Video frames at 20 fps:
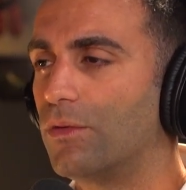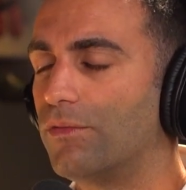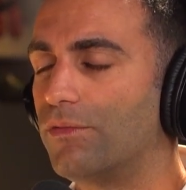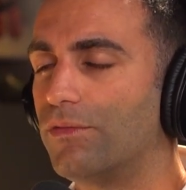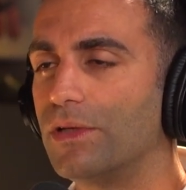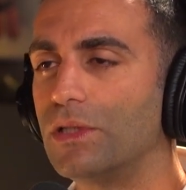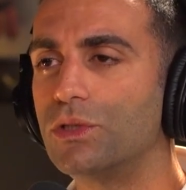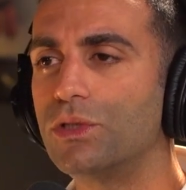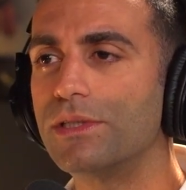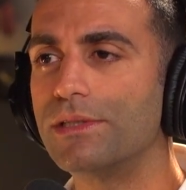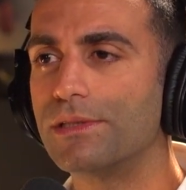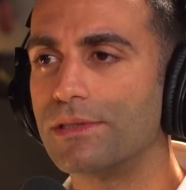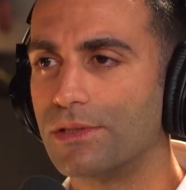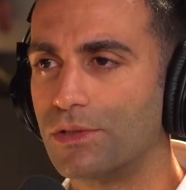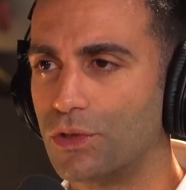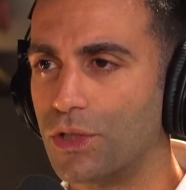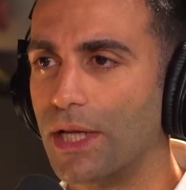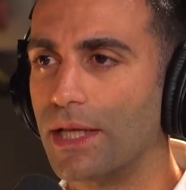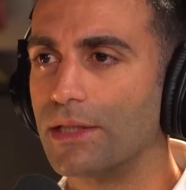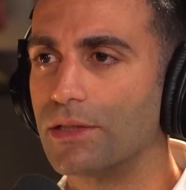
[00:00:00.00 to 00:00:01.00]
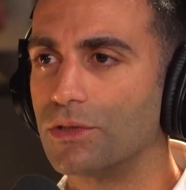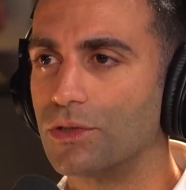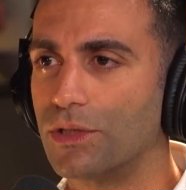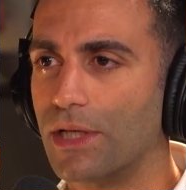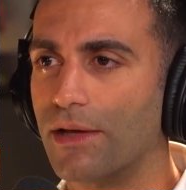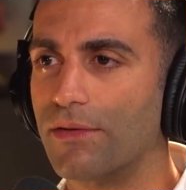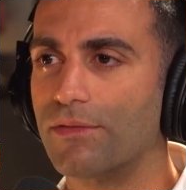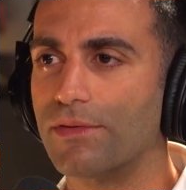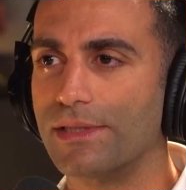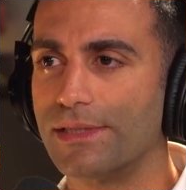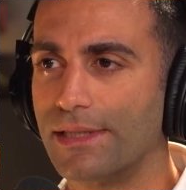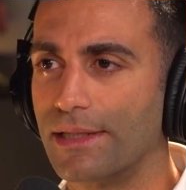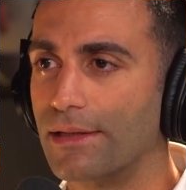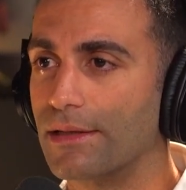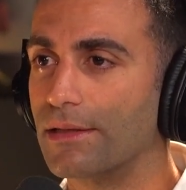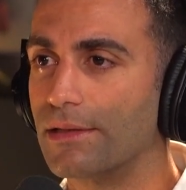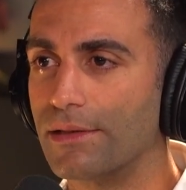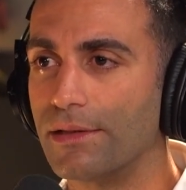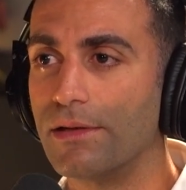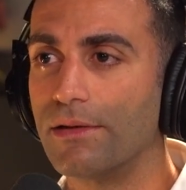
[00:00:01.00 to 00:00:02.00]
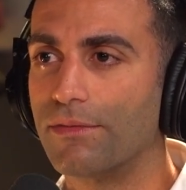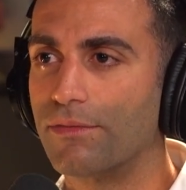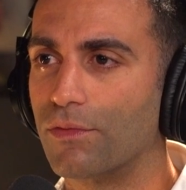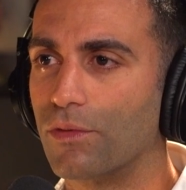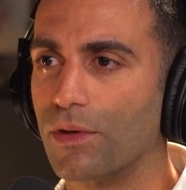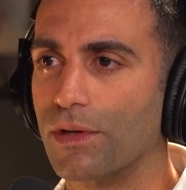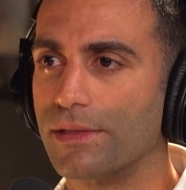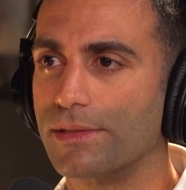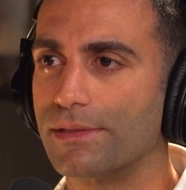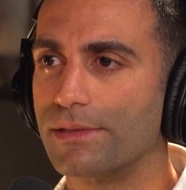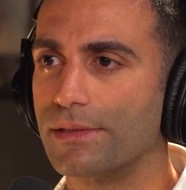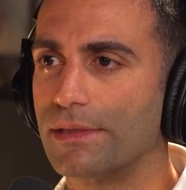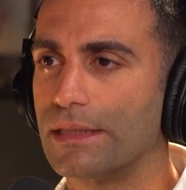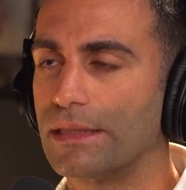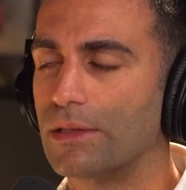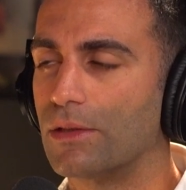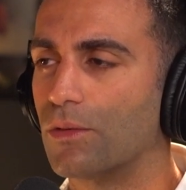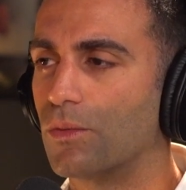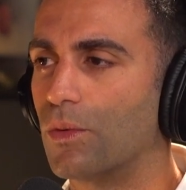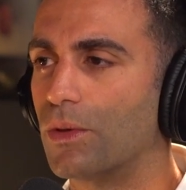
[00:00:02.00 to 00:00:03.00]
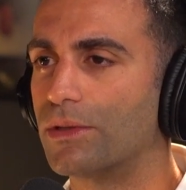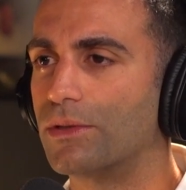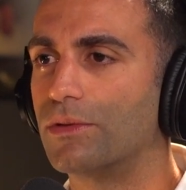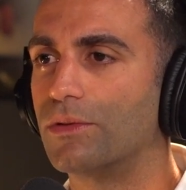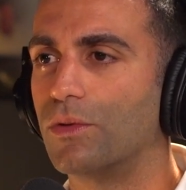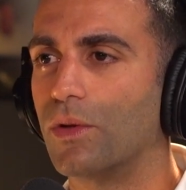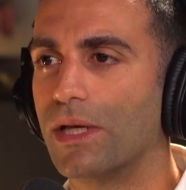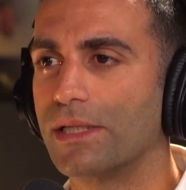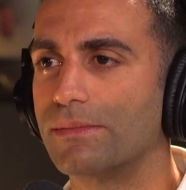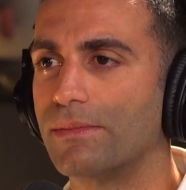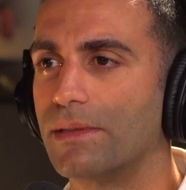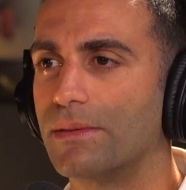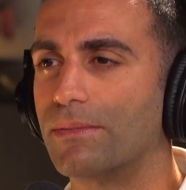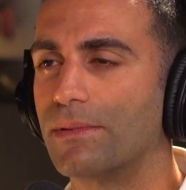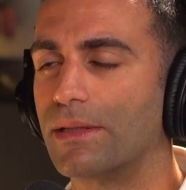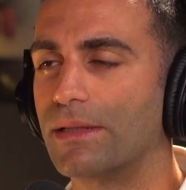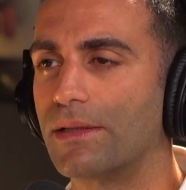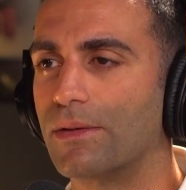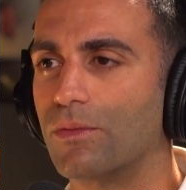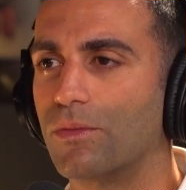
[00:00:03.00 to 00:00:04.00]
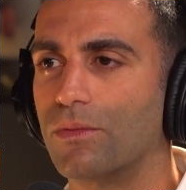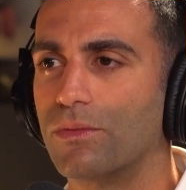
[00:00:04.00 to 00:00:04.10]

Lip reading: Visions change every single year for us. What you asked me at the beginning,